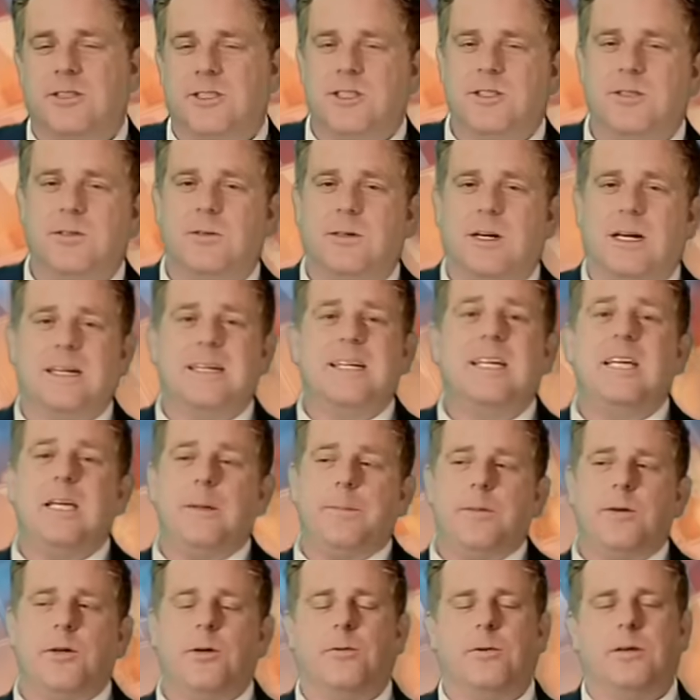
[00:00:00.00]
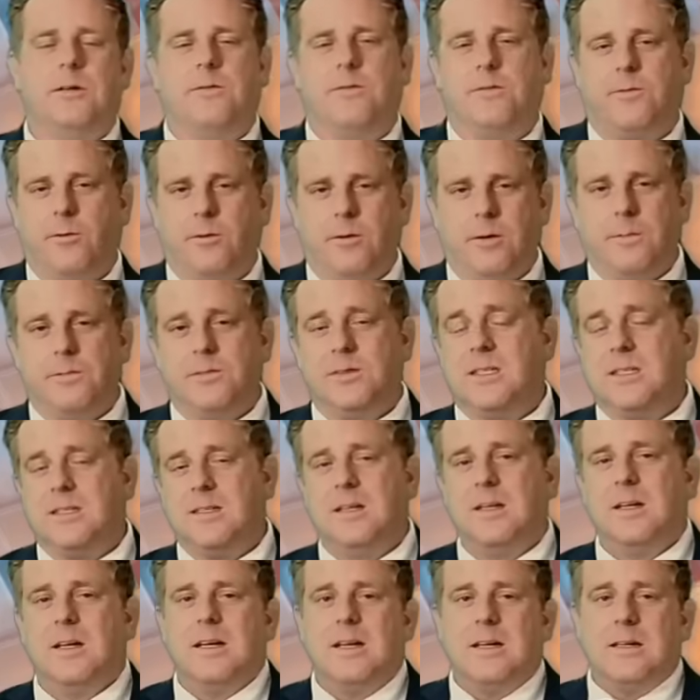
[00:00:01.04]
to keep you informed, and
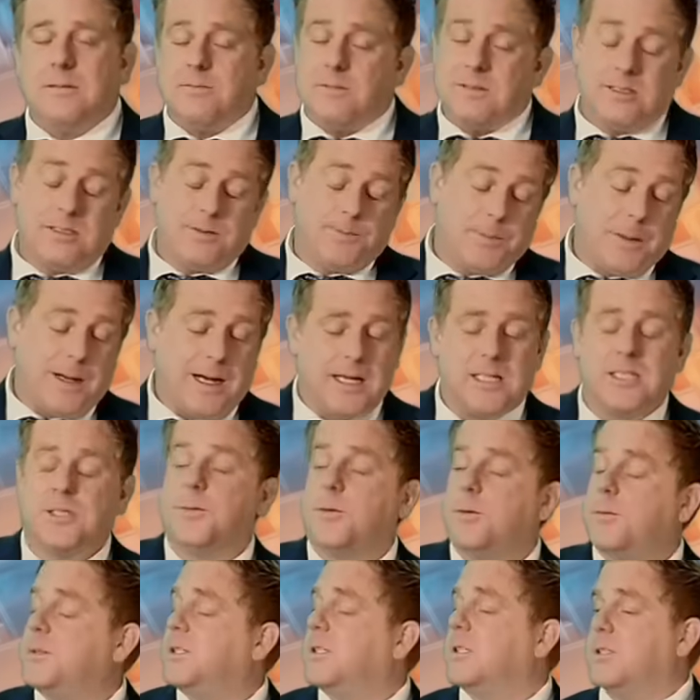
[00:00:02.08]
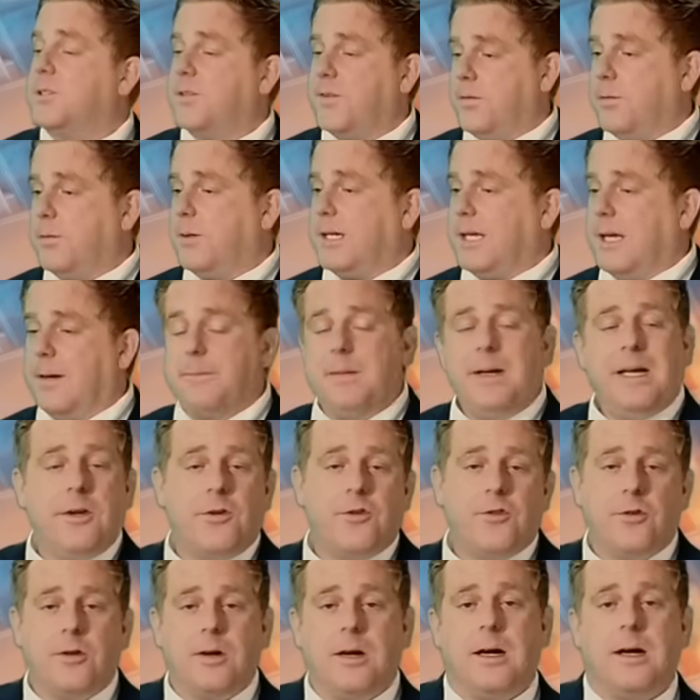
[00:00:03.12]
it's possible because of everybody on
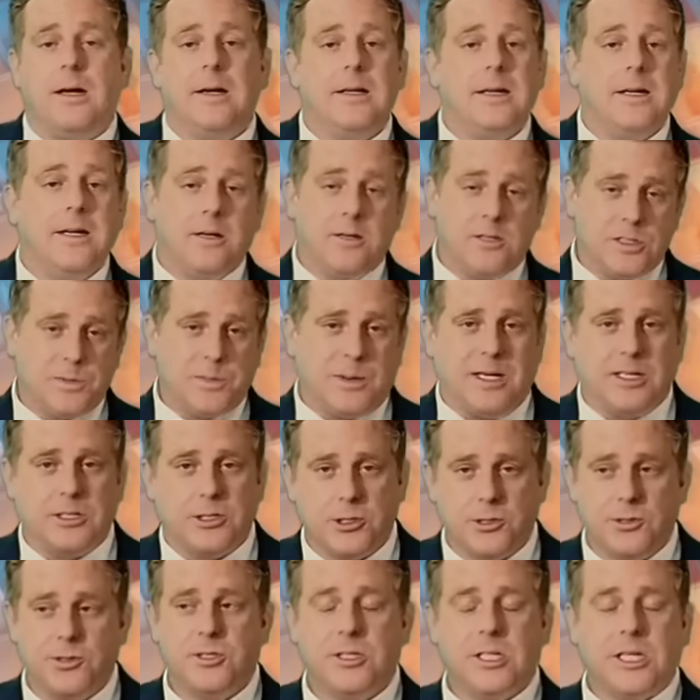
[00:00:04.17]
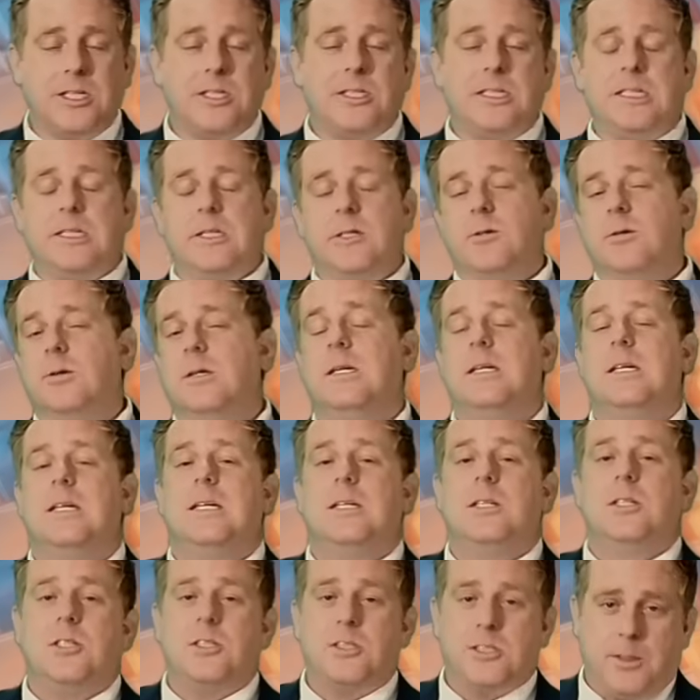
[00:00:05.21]
Patreon and our sponsors who continue
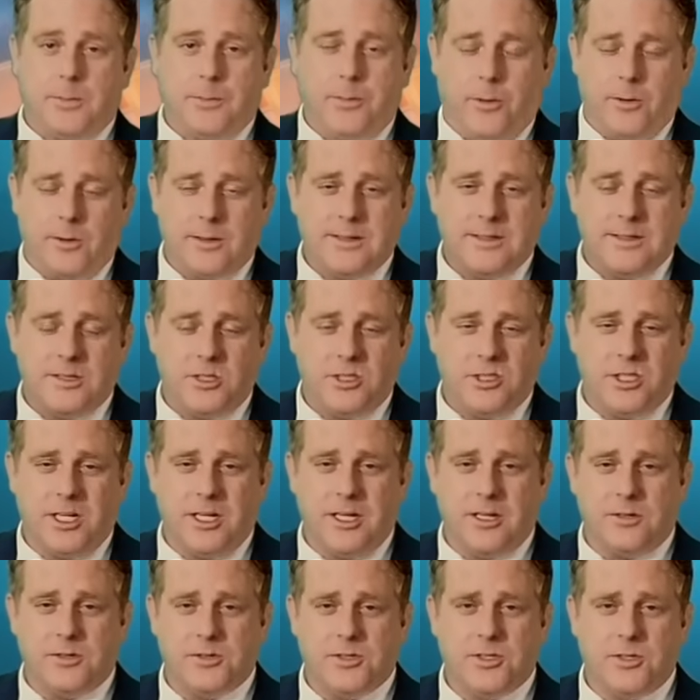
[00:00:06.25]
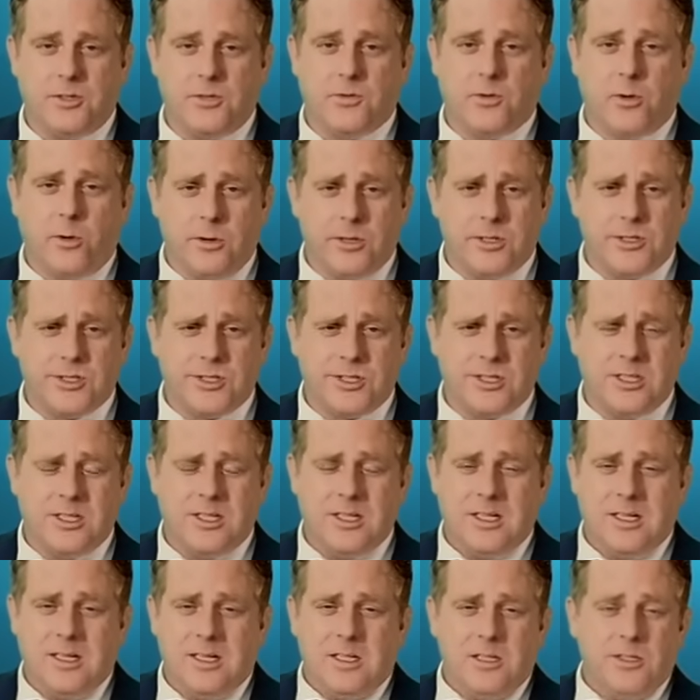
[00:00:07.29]
to support this channel. So of course,
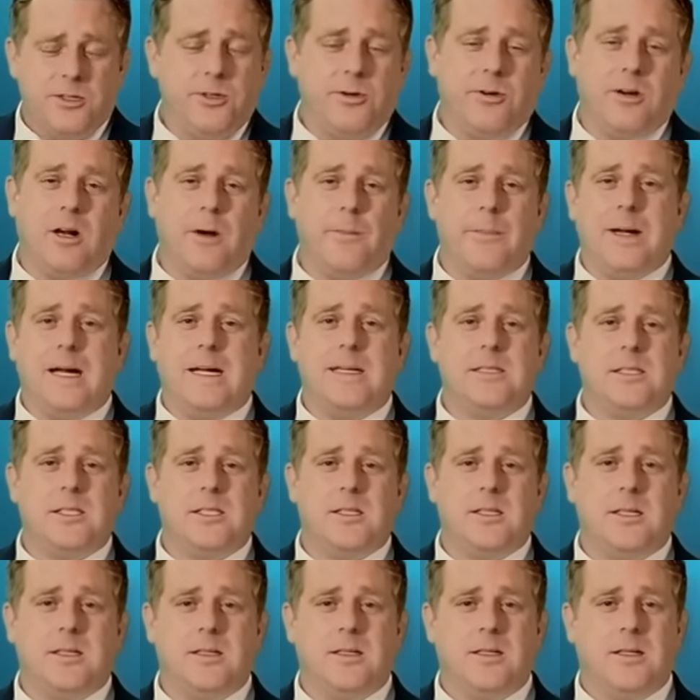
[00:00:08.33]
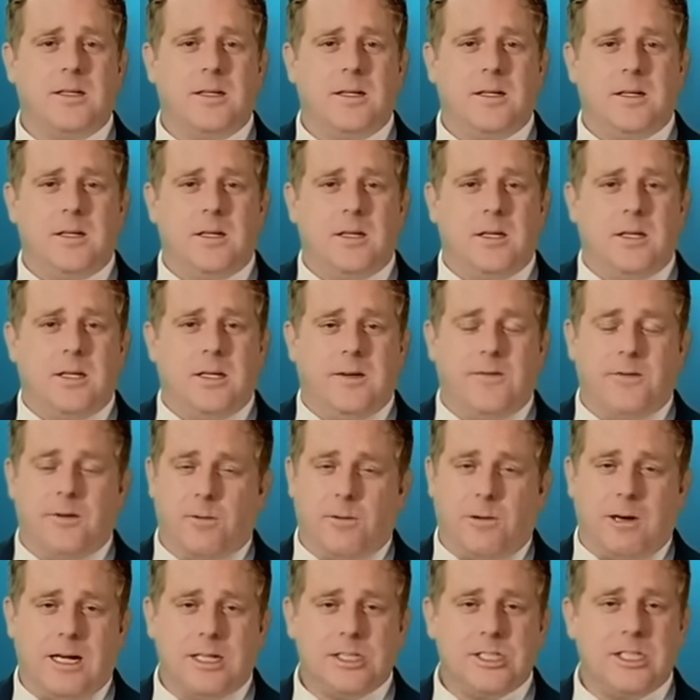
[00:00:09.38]
doing our best. If
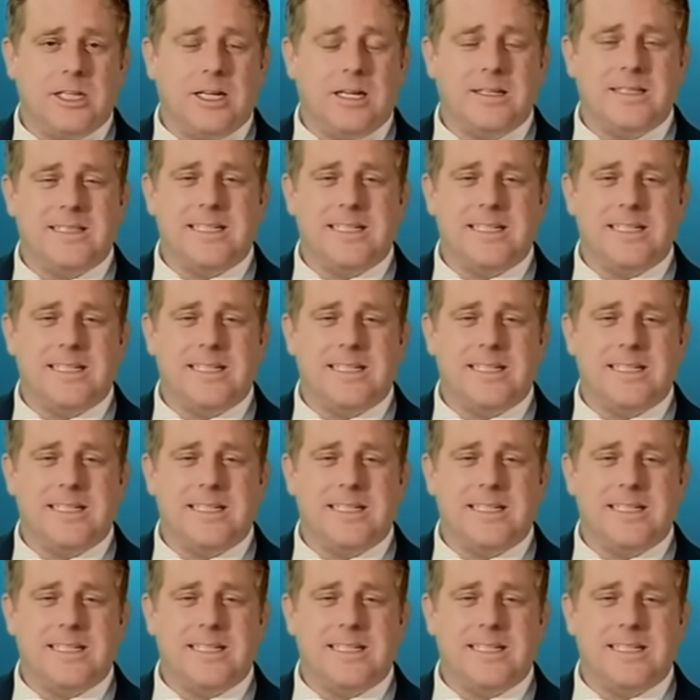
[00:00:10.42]
you're watching out of